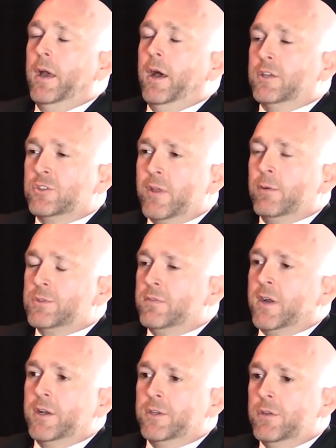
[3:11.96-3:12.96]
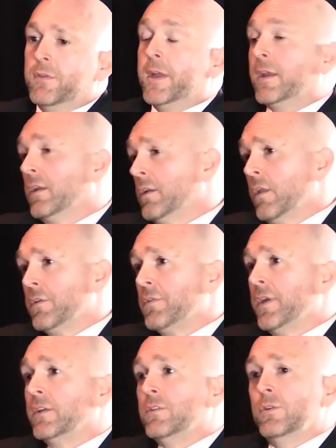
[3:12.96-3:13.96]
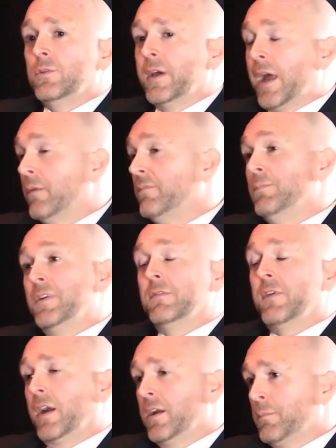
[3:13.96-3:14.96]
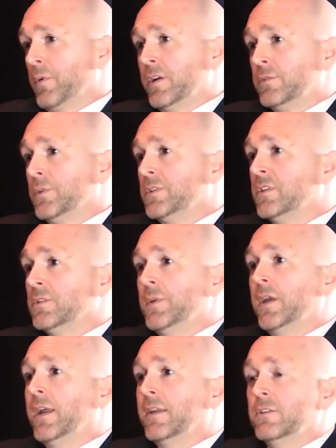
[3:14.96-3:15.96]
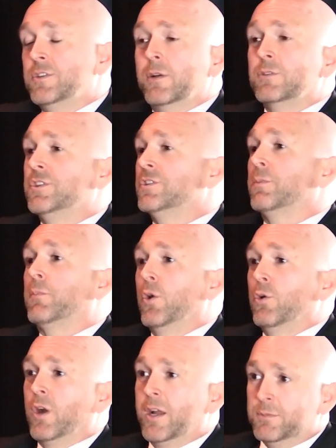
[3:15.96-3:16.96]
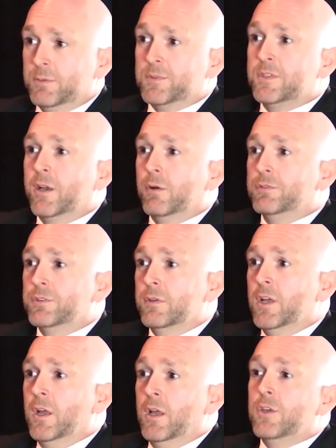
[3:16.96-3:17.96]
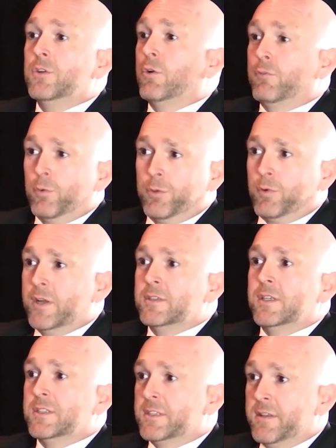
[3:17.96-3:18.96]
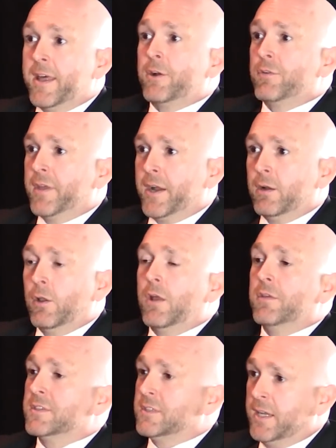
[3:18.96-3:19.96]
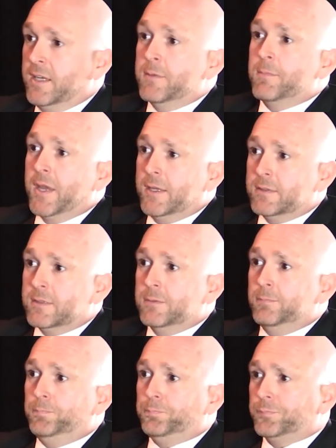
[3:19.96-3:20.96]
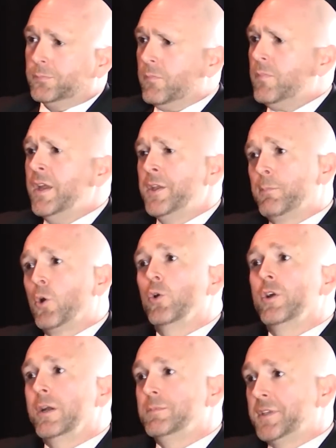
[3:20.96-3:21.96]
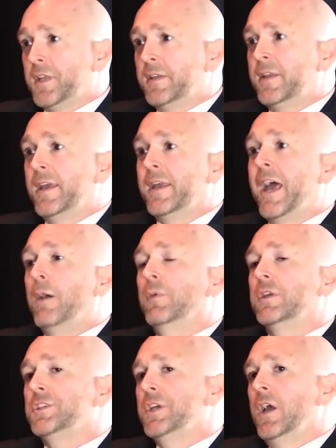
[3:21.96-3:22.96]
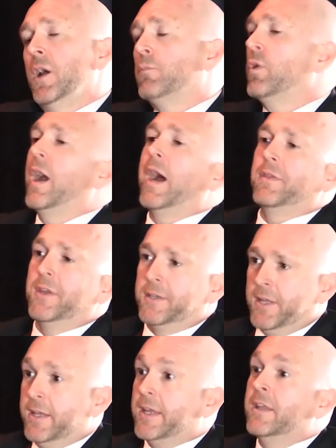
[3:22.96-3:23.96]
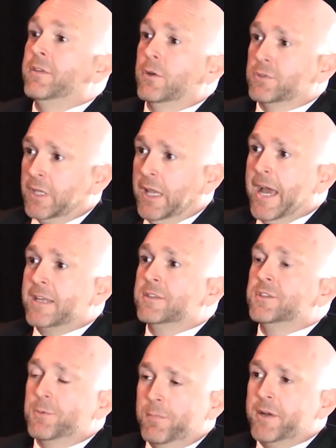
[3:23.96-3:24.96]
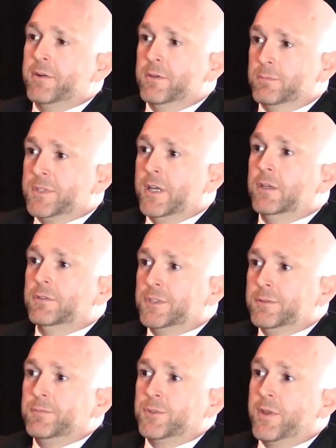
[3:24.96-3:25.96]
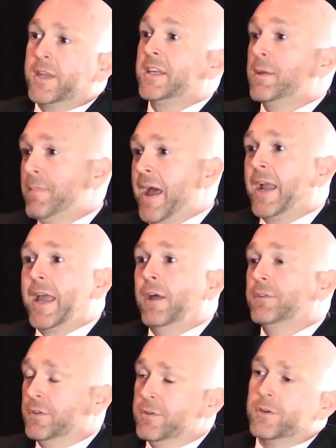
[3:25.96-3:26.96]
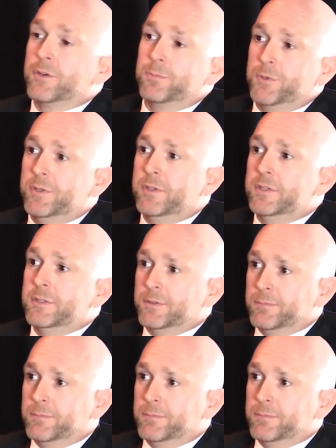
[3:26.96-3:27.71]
So that was a very good thing. And another thing too that I've been very impressed with since being at the jail was just the programs themselves, for the residents that are there, a lot of the state inmates, and the programs that they take, and how much pride they take in those classes to better themselves so they can get back out to their communities.